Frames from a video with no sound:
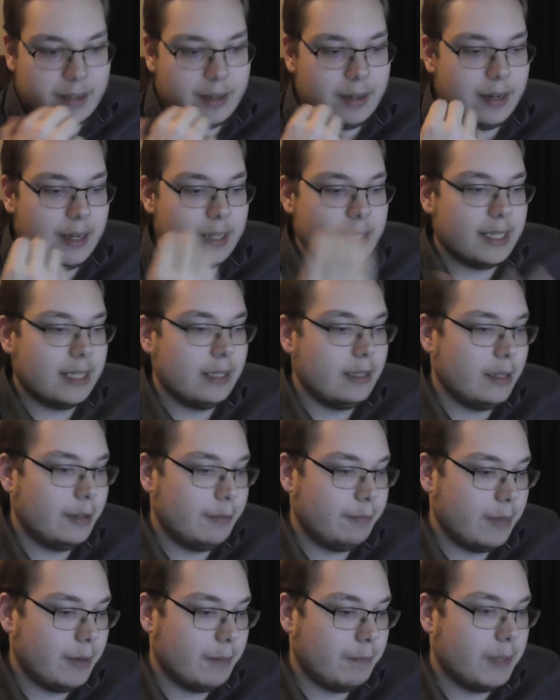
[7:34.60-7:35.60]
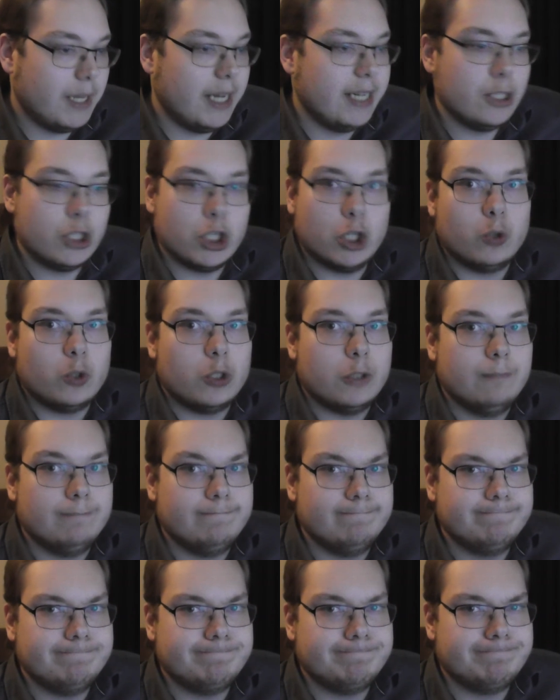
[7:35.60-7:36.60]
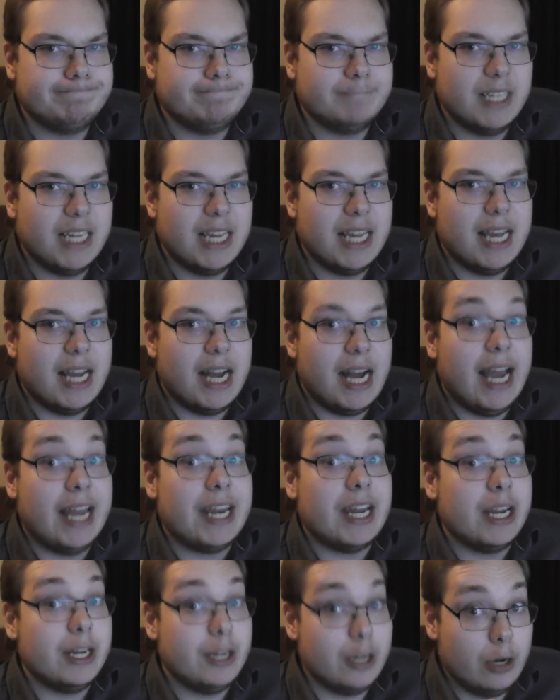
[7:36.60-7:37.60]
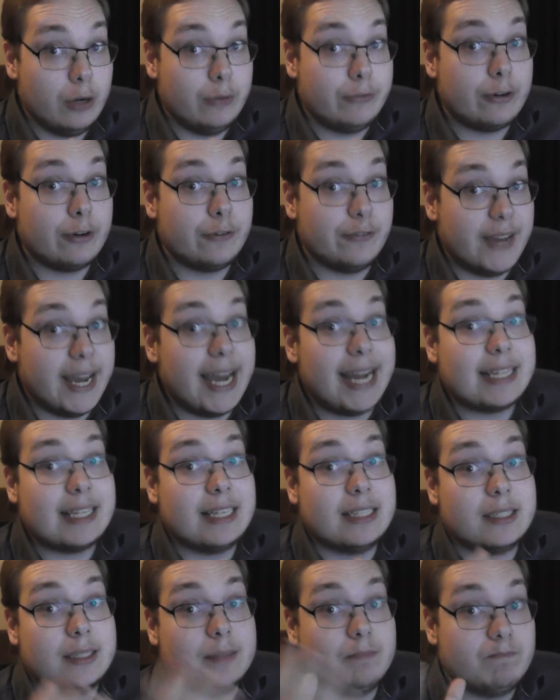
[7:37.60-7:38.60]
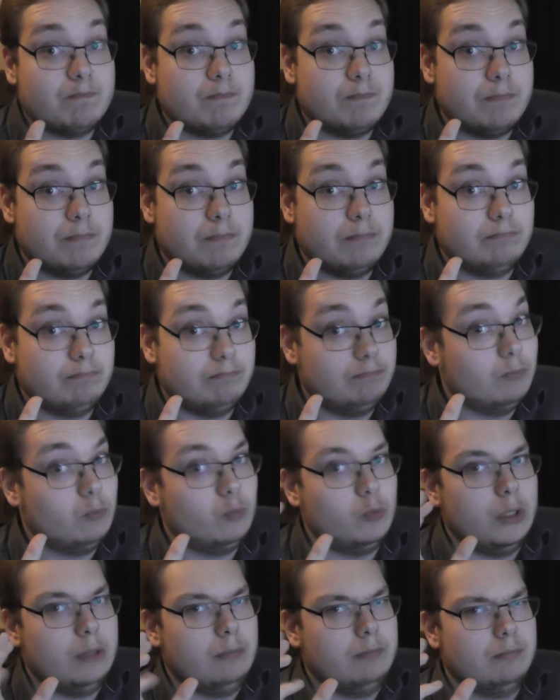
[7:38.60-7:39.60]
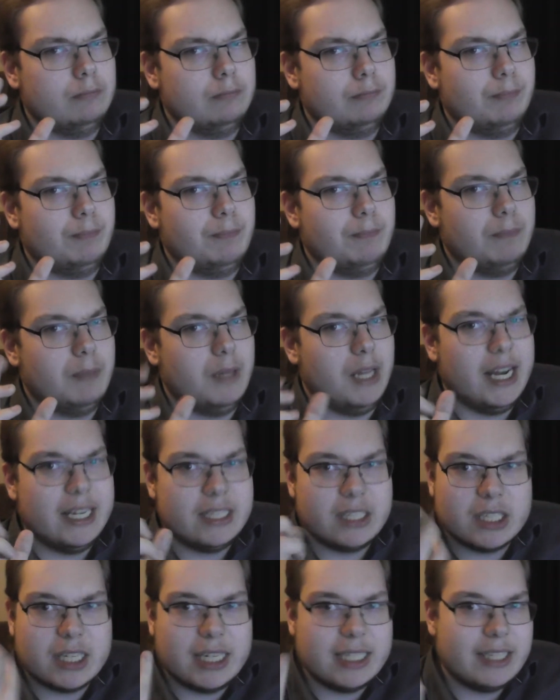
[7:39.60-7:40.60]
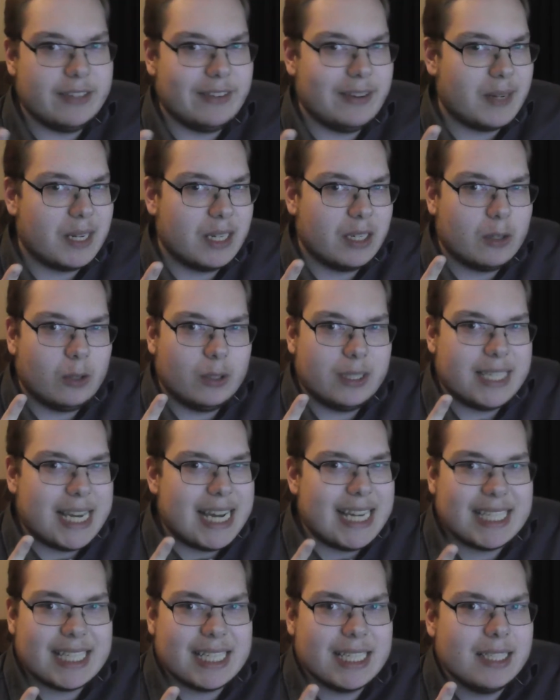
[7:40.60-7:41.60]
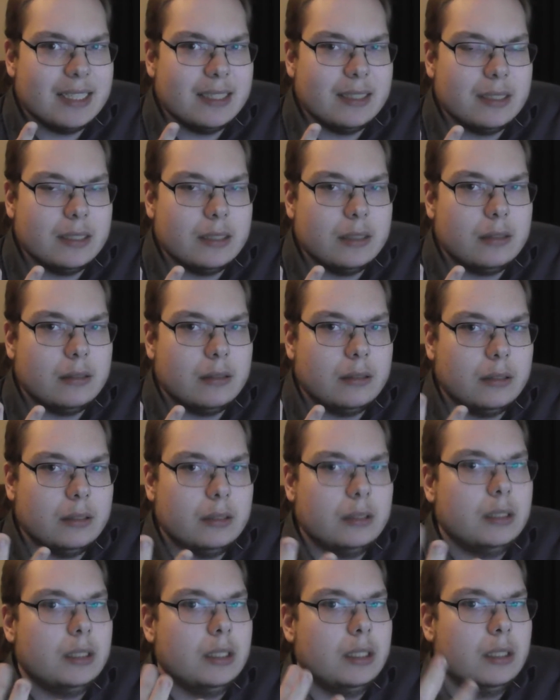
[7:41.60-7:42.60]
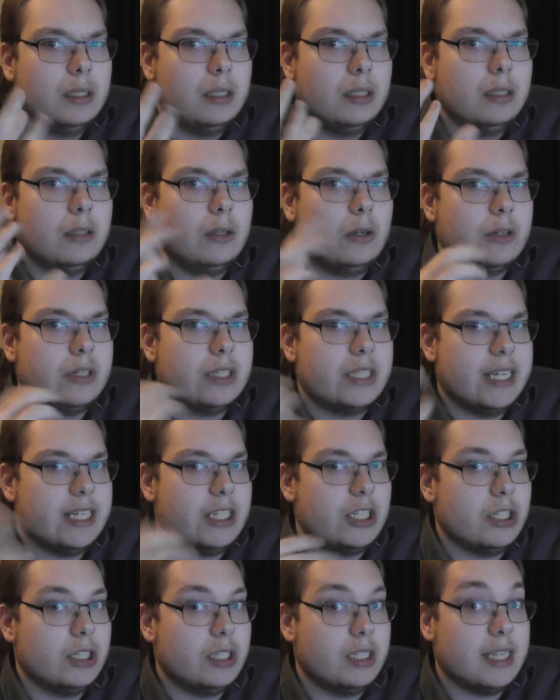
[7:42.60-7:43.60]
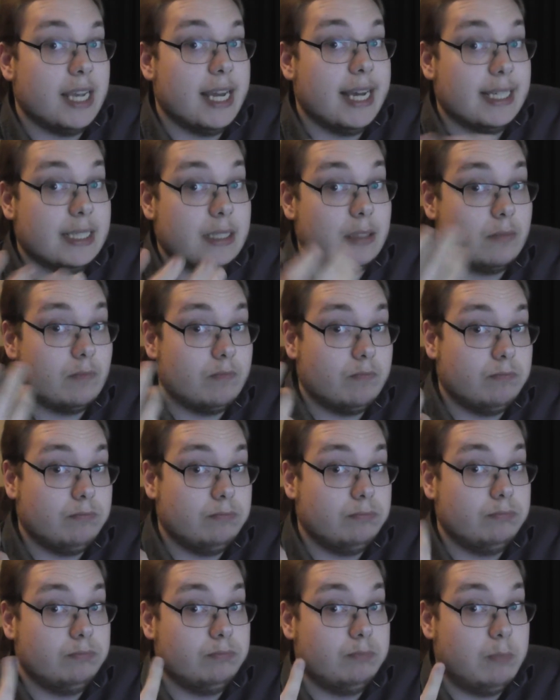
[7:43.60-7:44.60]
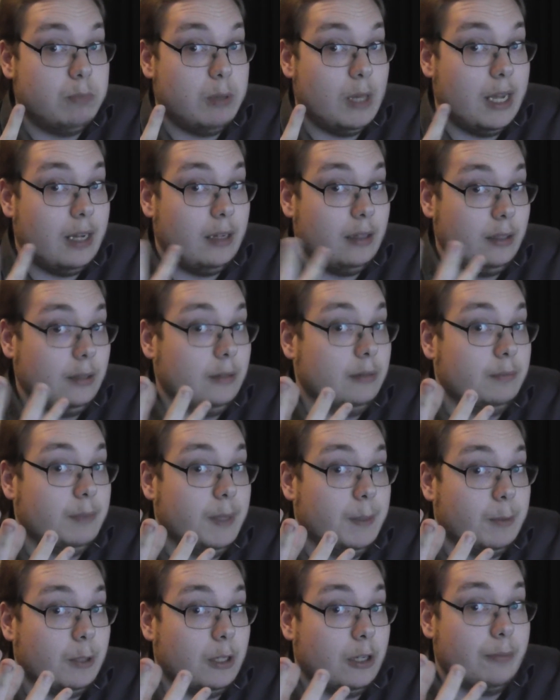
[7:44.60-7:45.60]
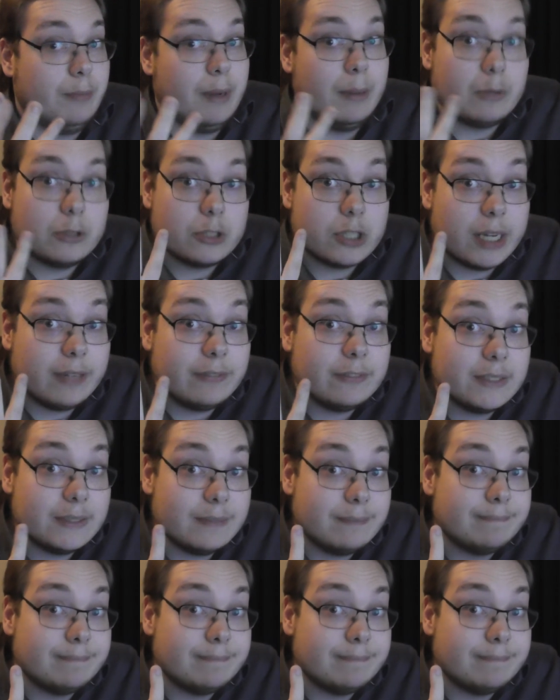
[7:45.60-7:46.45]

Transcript: I tell him a blind joke. And I know for a fact that the, well, blind society, if I can call it that, organizations that blind people are members of,